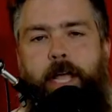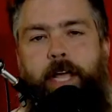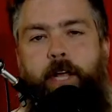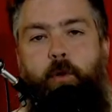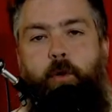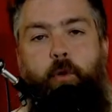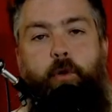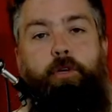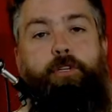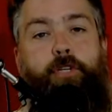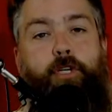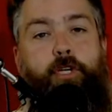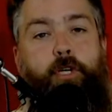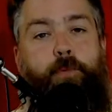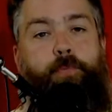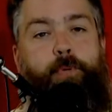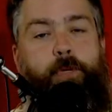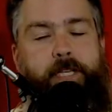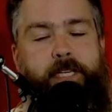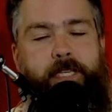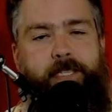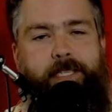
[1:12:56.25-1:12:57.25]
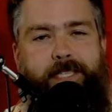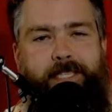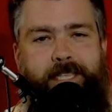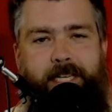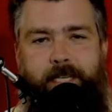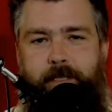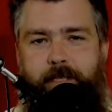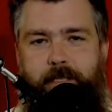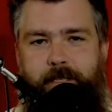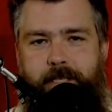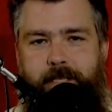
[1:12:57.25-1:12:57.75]
to complete the
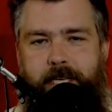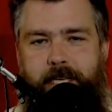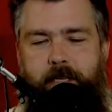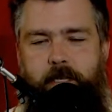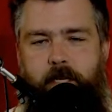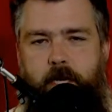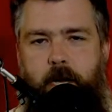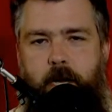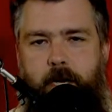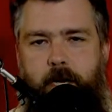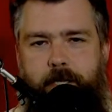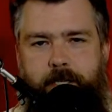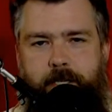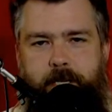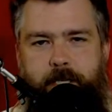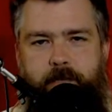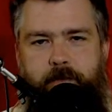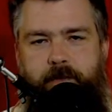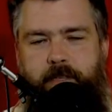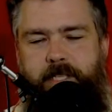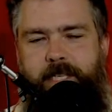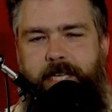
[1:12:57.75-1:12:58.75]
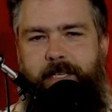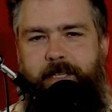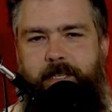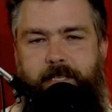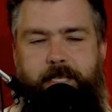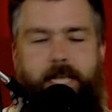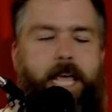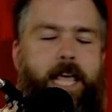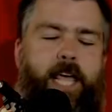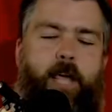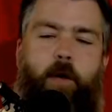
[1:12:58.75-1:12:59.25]
sentence in the context of the
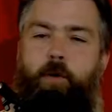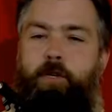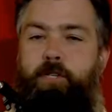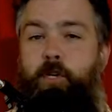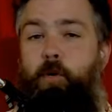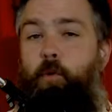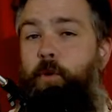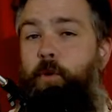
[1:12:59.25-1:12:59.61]
sentence. It was